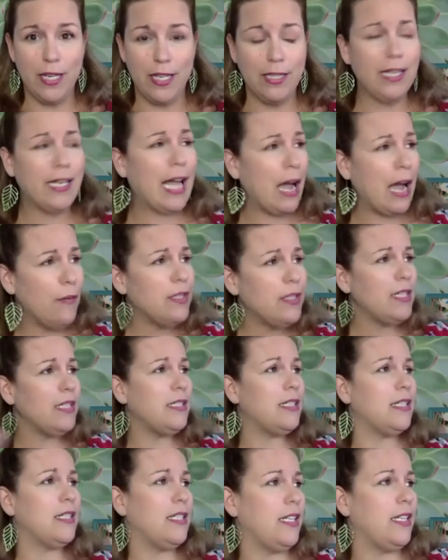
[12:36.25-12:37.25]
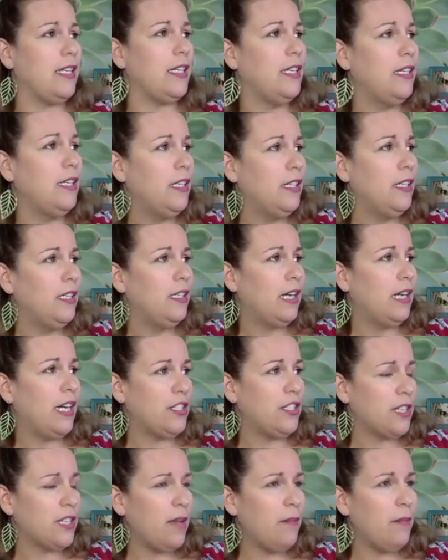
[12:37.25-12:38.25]
Like I was in Disney, I
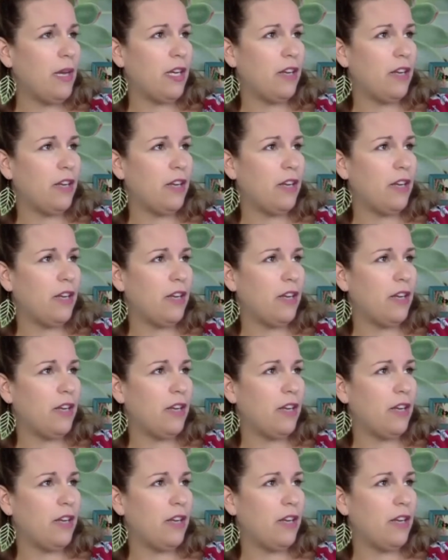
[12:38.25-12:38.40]
just came back